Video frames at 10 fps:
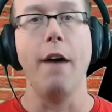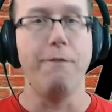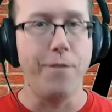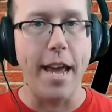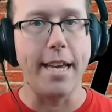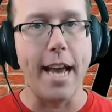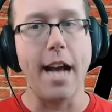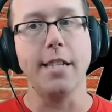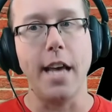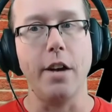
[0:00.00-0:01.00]
fake
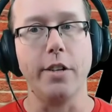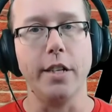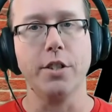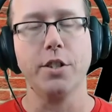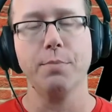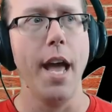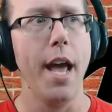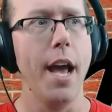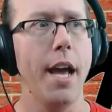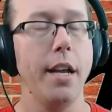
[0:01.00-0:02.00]
ass anarchists
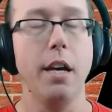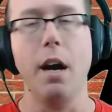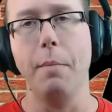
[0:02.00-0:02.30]
and